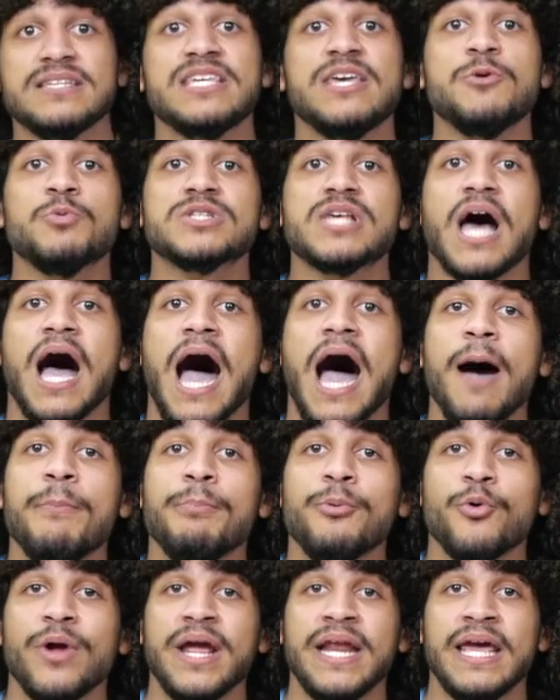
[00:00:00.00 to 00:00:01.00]
he was
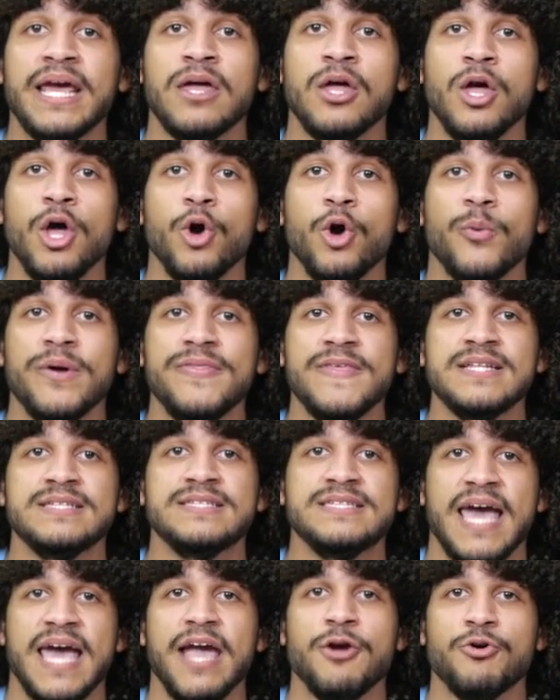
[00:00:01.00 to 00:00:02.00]
operating with
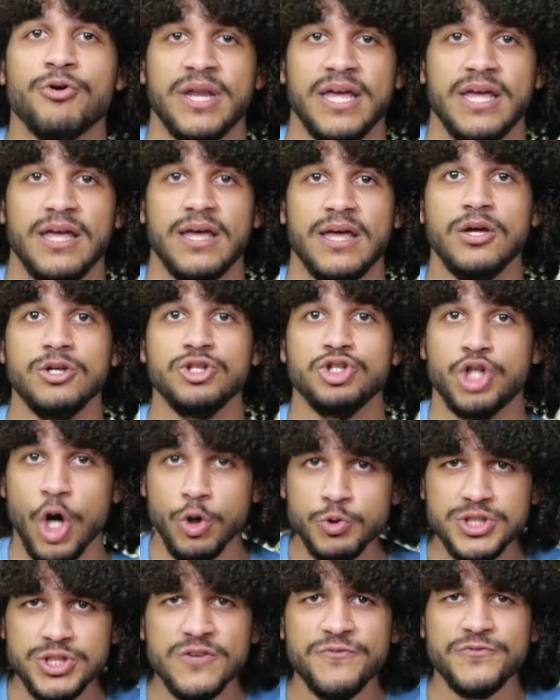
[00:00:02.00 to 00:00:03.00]
integrity.
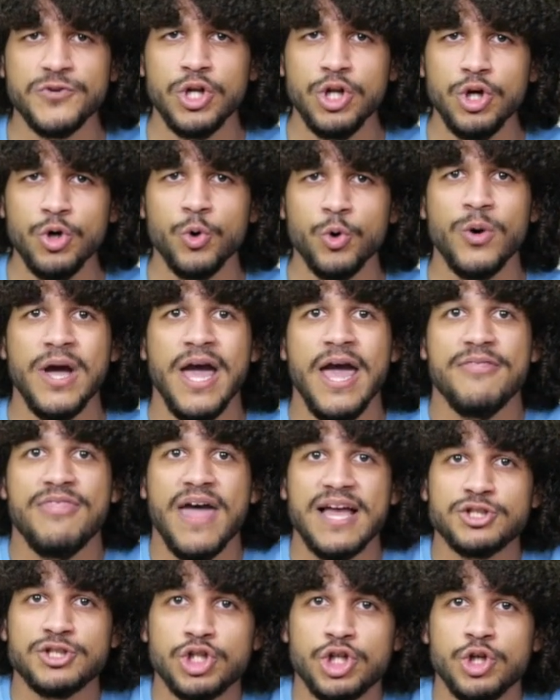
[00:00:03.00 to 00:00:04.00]
Joseph knew
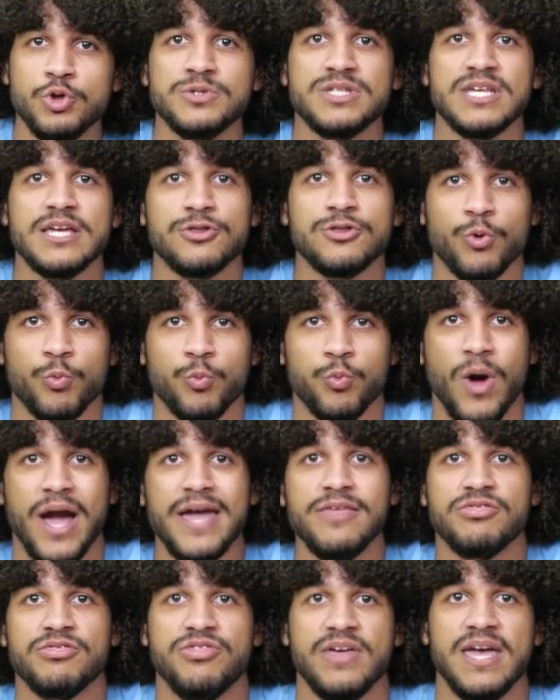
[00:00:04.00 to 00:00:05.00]
that choosing the
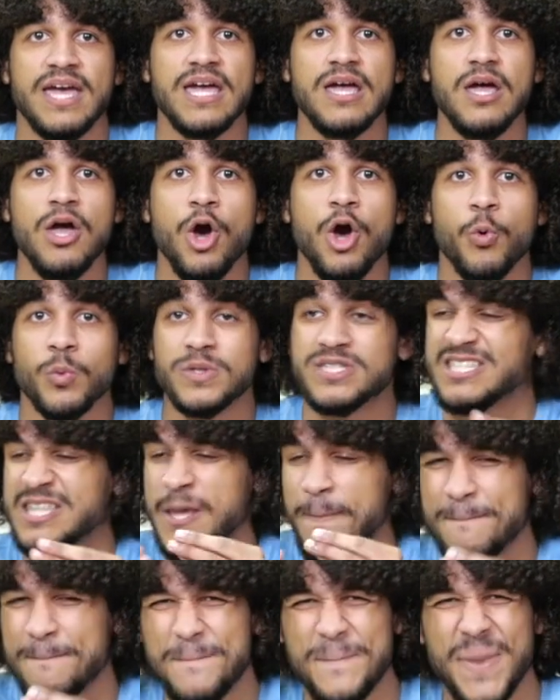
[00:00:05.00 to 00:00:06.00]
right thing was the
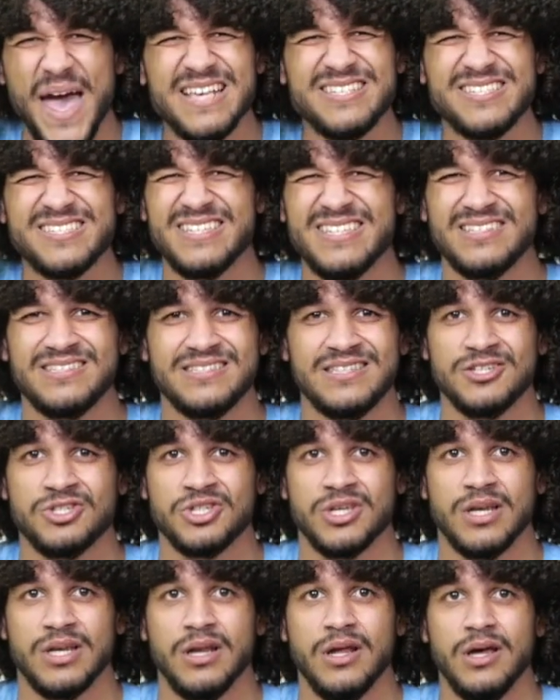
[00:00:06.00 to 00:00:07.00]
best
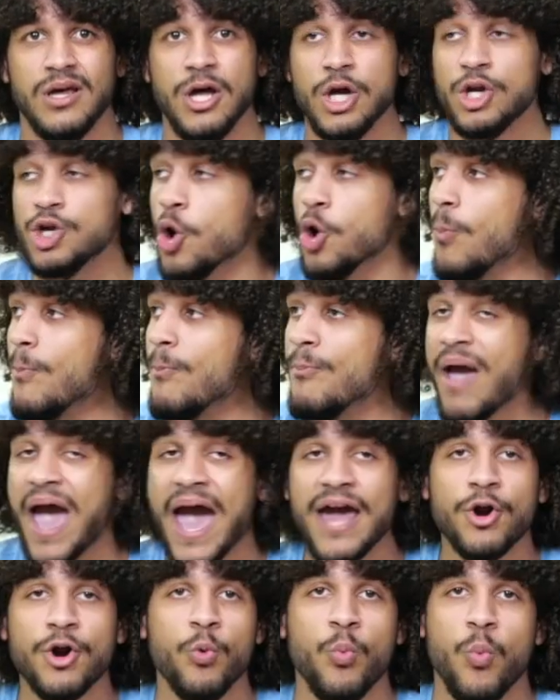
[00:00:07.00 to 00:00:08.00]
decision, no
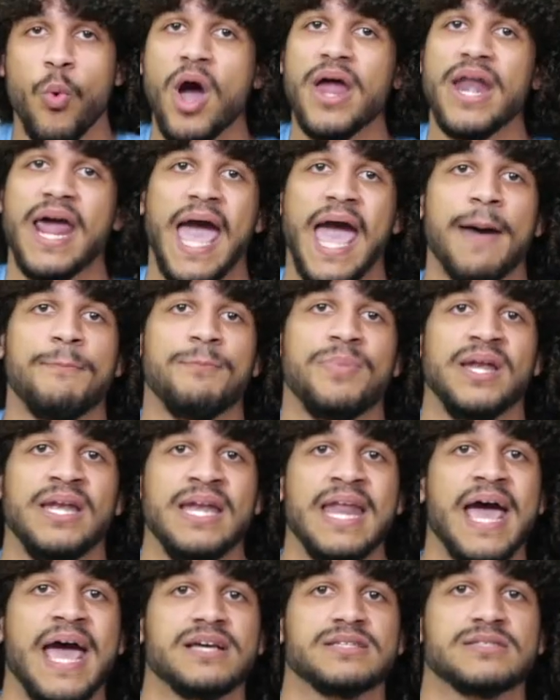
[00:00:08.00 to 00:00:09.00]
matter what happened
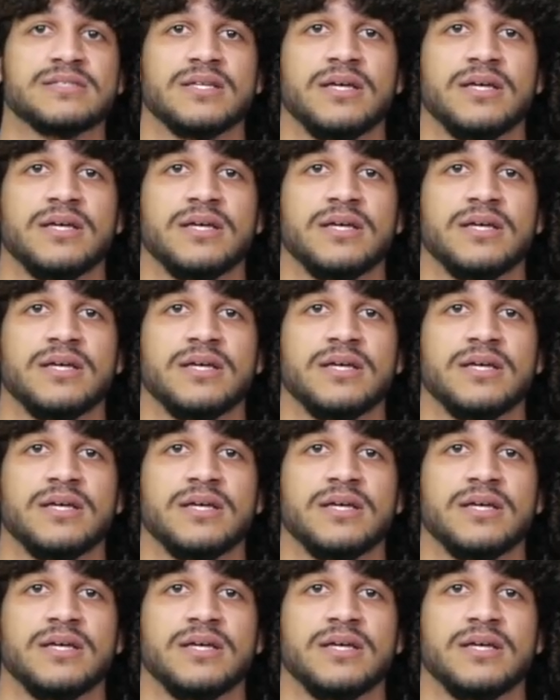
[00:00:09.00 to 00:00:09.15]
next.